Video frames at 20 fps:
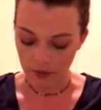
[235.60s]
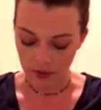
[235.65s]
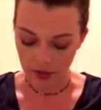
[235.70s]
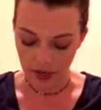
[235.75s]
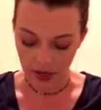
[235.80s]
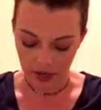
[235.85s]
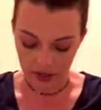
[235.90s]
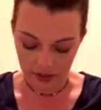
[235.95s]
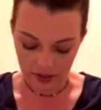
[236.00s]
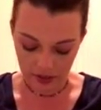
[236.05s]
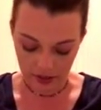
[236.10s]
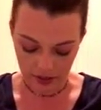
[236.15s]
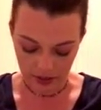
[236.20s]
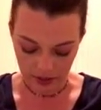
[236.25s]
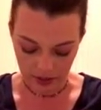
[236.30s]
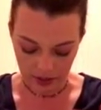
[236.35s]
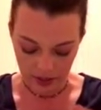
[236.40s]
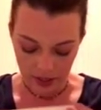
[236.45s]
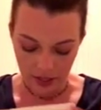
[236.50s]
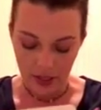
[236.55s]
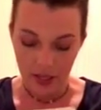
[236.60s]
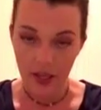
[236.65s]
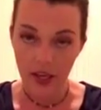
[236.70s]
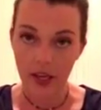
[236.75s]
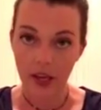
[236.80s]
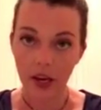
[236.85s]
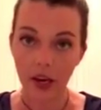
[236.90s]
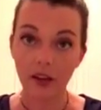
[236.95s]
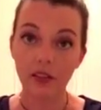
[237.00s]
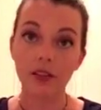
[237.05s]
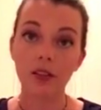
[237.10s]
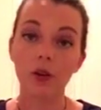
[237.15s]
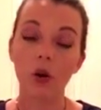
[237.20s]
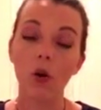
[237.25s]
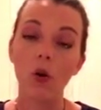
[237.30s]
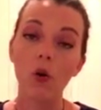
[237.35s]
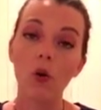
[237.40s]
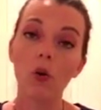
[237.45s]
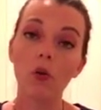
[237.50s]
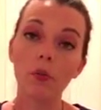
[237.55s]
Next is the key. I did a
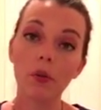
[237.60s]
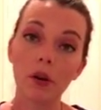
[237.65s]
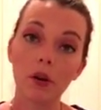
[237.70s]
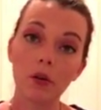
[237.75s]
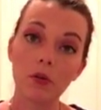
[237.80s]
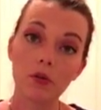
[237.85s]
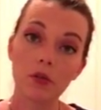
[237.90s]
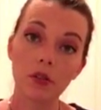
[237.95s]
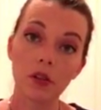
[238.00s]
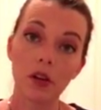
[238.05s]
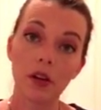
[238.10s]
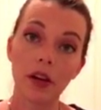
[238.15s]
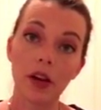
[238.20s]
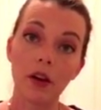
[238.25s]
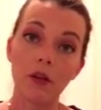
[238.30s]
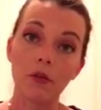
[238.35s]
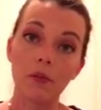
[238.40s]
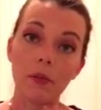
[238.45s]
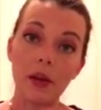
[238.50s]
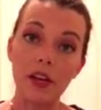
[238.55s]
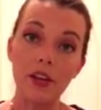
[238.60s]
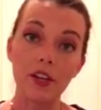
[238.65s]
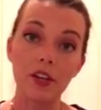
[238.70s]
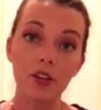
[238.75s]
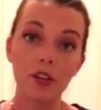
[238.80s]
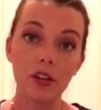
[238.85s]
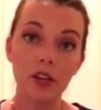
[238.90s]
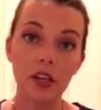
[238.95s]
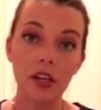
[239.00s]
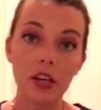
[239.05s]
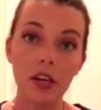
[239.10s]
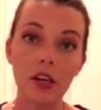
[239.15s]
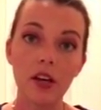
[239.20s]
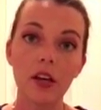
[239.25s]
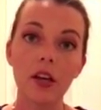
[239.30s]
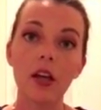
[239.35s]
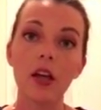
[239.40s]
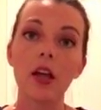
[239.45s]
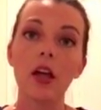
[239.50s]
whole post on how to make your key.